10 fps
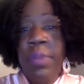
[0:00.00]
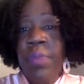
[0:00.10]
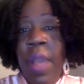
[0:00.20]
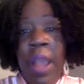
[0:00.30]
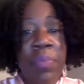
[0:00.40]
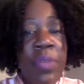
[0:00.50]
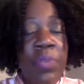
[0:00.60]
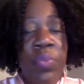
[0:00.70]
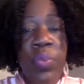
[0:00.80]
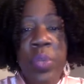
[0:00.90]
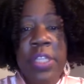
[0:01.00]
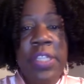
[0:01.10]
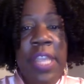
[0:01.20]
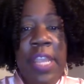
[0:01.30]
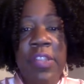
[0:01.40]
I'd be willing to
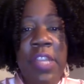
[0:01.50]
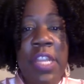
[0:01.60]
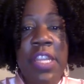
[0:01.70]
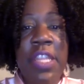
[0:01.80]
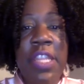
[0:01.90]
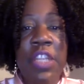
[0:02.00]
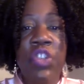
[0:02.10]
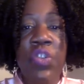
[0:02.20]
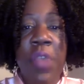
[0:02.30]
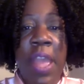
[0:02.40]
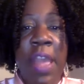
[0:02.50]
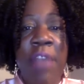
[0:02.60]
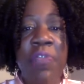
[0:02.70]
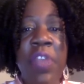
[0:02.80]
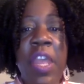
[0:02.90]
answer anything that you have.
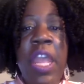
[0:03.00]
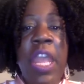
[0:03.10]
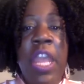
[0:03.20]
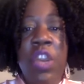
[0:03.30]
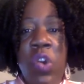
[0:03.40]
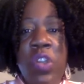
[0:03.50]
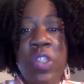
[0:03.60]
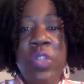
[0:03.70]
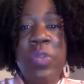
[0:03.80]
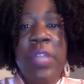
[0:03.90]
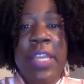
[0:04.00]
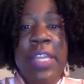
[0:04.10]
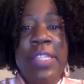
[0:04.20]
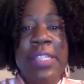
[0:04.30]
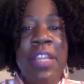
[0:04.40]
And also, like I
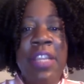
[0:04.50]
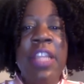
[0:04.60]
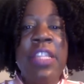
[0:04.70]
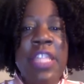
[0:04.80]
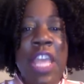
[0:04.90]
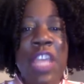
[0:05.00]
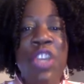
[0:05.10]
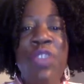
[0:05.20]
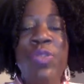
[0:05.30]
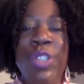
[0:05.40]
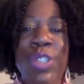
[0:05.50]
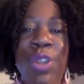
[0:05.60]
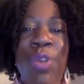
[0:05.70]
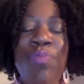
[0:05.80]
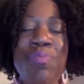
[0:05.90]
said, thank you
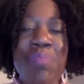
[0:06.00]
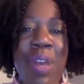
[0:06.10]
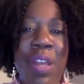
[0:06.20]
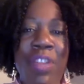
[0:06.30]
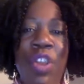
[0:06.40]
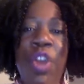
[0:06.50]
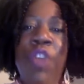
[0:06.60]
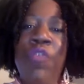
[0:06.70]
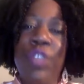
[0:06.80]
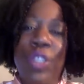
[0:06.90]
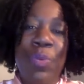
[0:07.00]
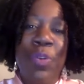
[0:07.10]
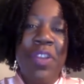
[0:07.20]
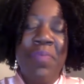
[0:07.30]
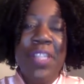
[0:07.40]
so much for
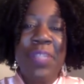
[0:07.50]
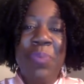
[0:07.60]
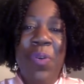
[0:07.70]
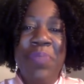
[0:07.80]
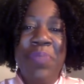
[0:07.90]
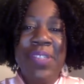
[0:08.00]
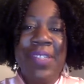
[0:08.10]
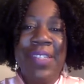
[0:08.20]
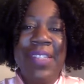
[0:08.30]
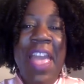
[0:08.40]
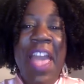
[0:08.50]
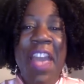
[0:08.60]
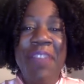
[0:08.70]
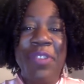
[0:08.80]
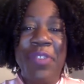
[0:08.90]
supporting my small business. Have
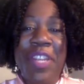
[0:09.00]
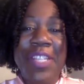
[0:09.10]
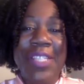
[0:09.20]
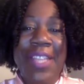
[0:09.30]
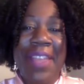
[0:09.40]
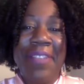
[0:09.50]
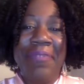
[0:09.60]
a great day.